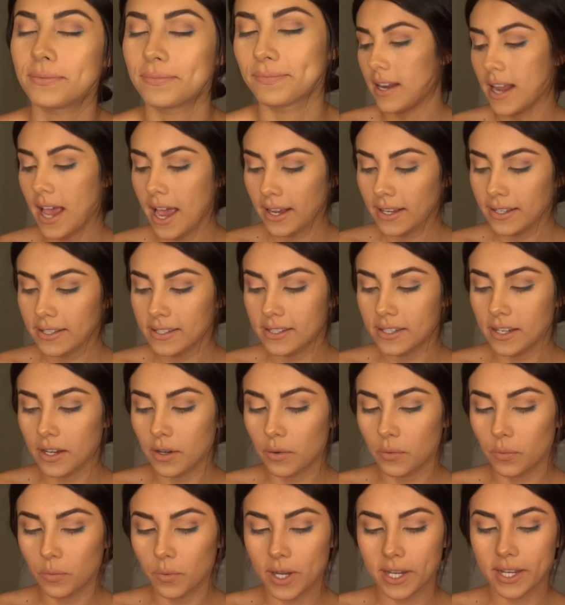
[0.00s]
Next,
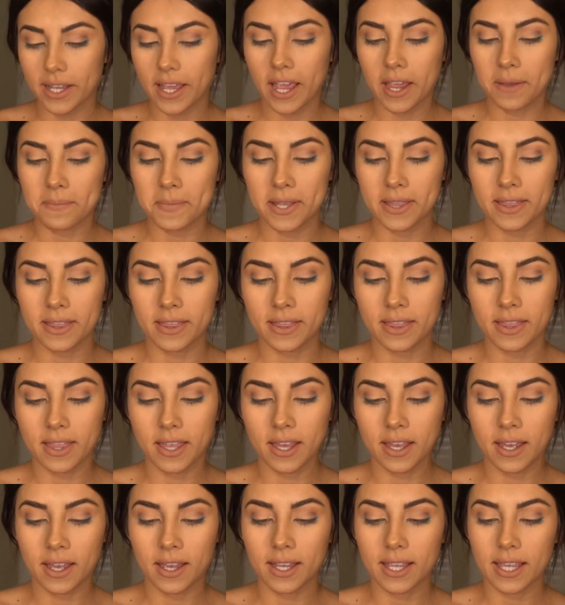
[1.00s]
what came in
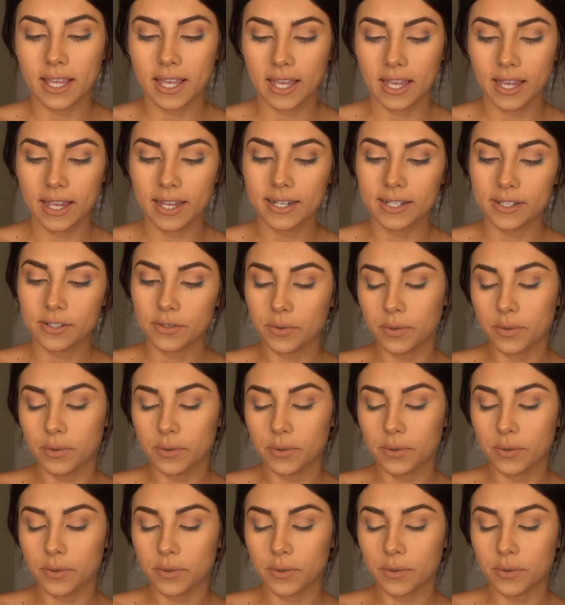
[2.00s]
the kit